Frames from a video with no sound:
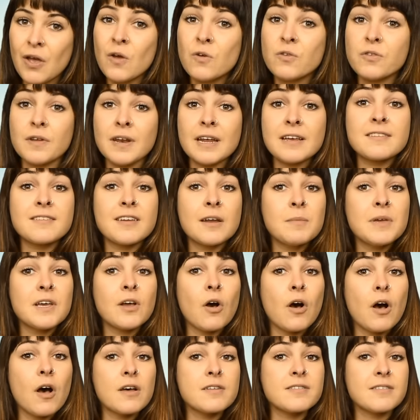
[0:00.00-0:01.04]
So next time he
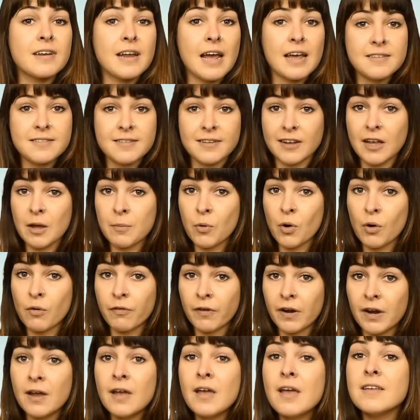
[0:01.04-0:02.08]
calls and asks to come
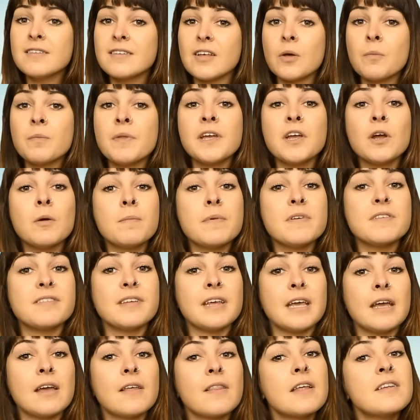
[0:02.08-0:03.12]
over, tell him that you're
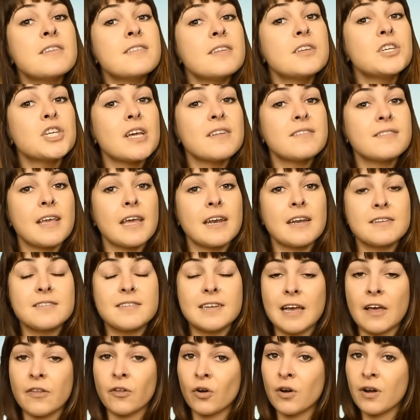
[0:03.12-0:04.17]
busy and then suggest getting
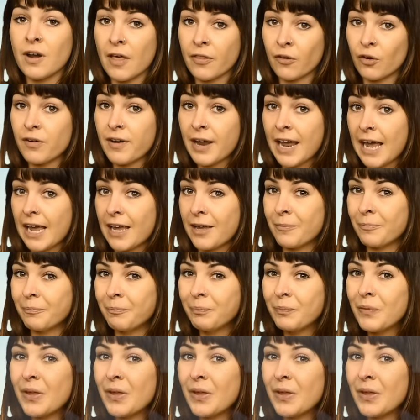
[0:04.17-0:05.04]
together another day.